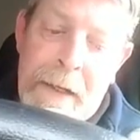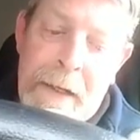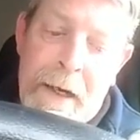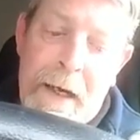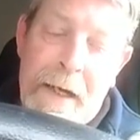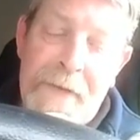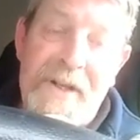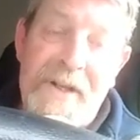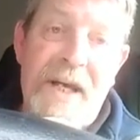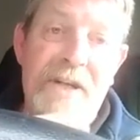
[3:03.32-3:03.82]

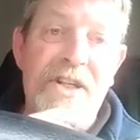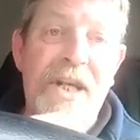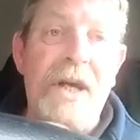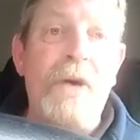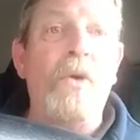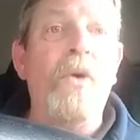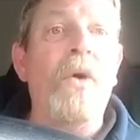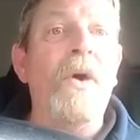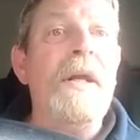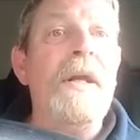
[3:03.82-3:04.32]
I dare say a
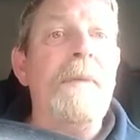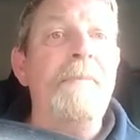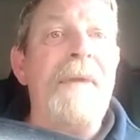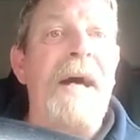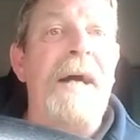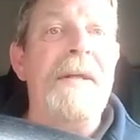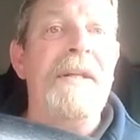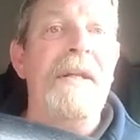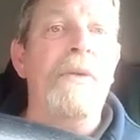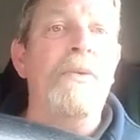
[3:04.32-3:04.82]
lot of them
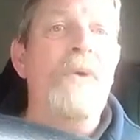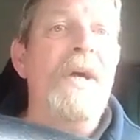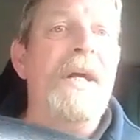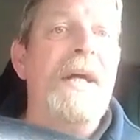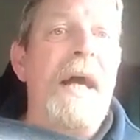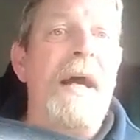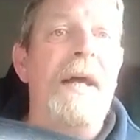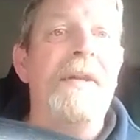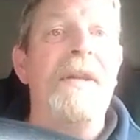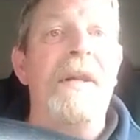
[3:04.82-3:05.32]
died at the
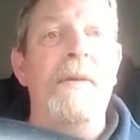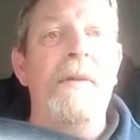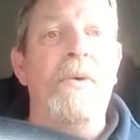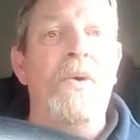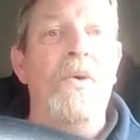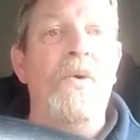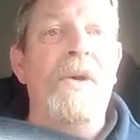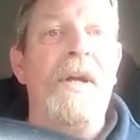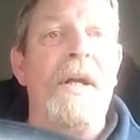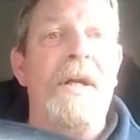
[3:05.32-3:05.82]
weekend and they were
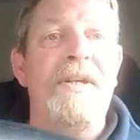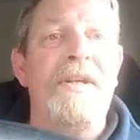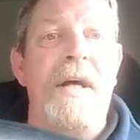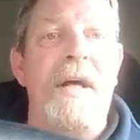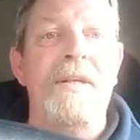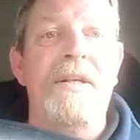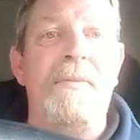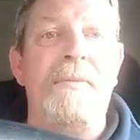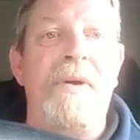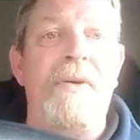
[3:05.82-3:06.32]
only getting a
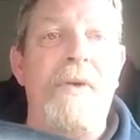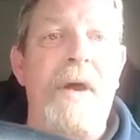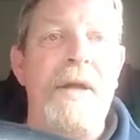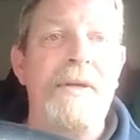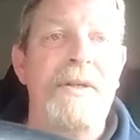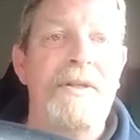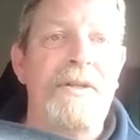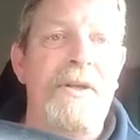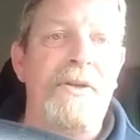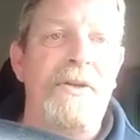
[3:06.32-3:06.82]
chance to be
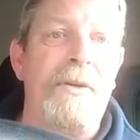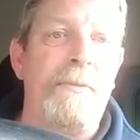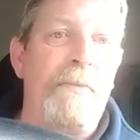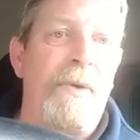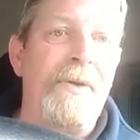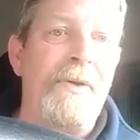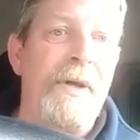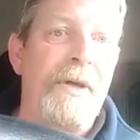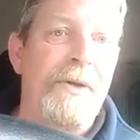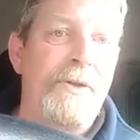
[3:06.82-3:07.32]
registered on
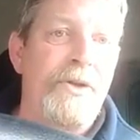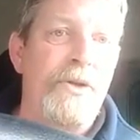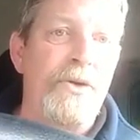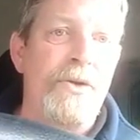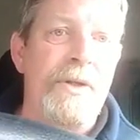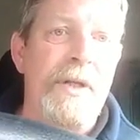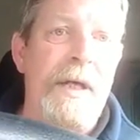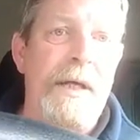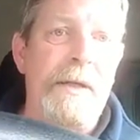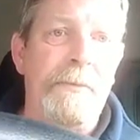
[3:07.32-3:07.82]
Monday or
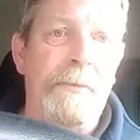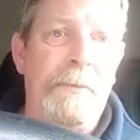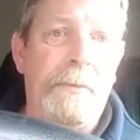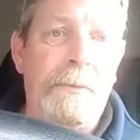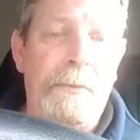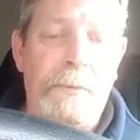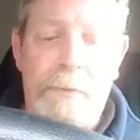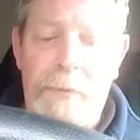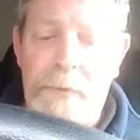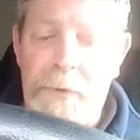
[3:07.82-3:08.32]
Tuesday.
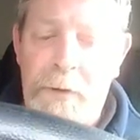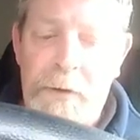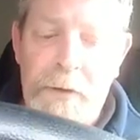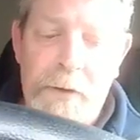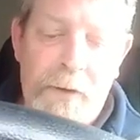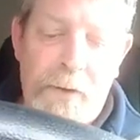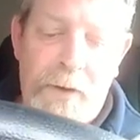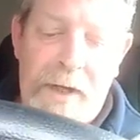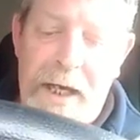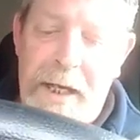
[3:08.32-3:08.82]

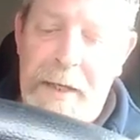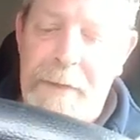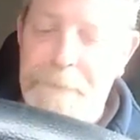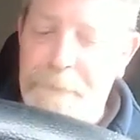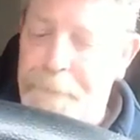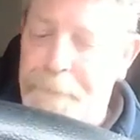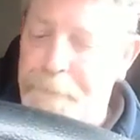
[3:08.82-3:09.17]
Okay.